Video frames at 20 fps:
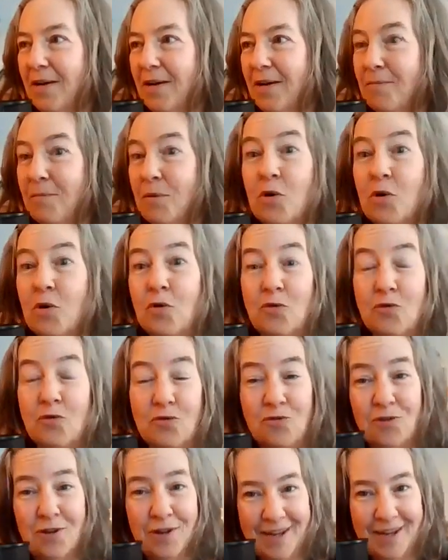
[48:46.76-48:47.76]

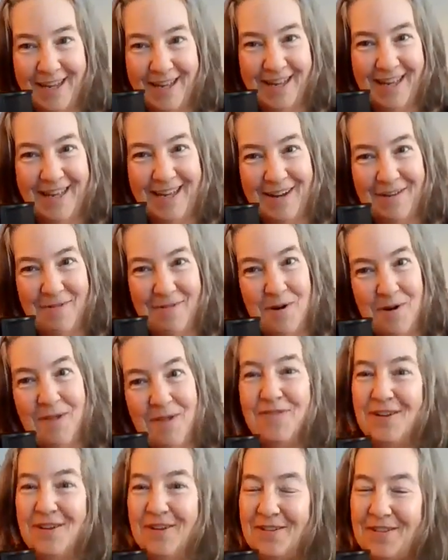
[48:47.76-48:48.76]
move. What
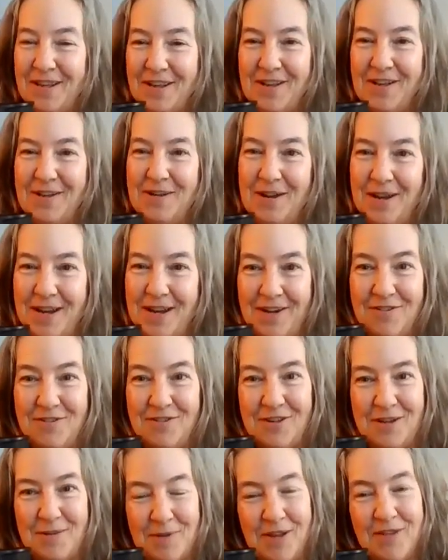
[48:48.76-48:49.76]
feels like an
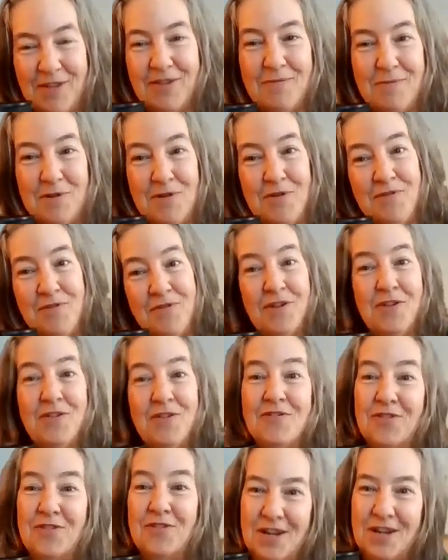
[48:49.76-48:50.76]
interesting place to move
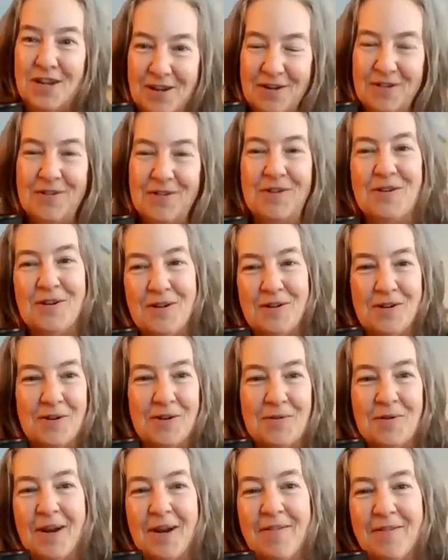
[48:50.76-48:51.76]
for you,
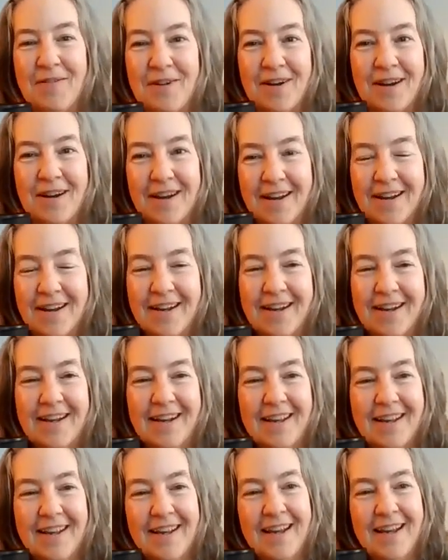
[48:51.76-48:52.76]
or whatever.
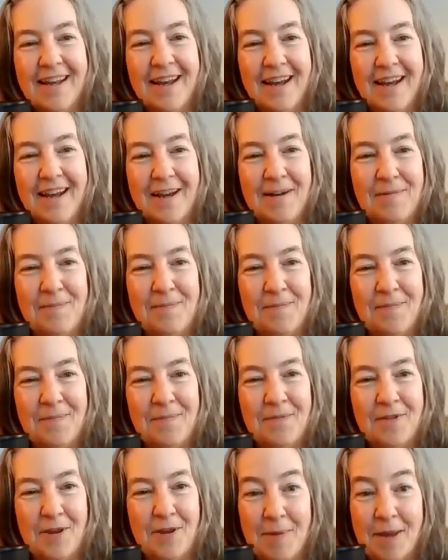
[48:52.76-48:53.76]
Does
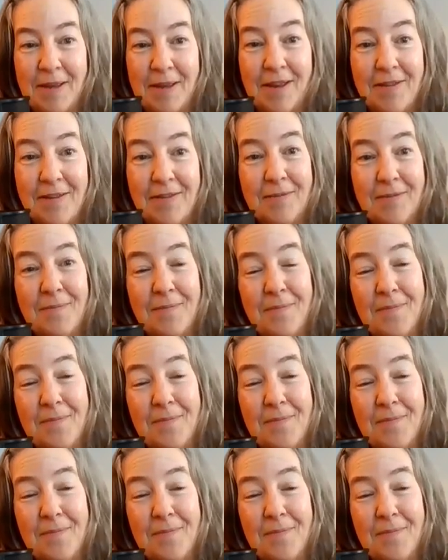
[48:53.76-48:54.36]
that make sense?